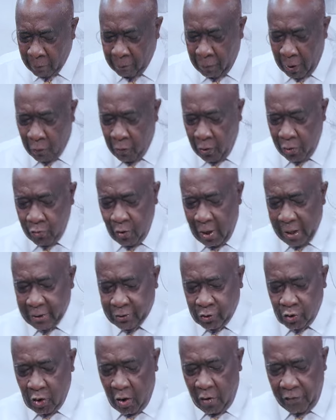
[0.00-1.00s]
But when you are
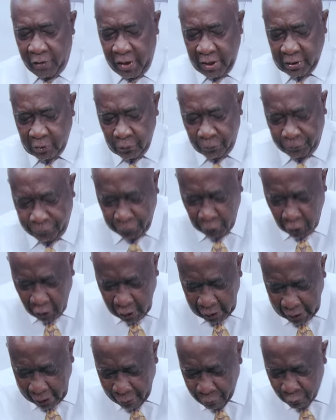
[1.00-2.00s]
so rich,
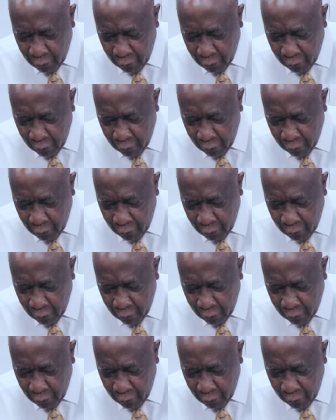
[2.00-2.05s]
full, and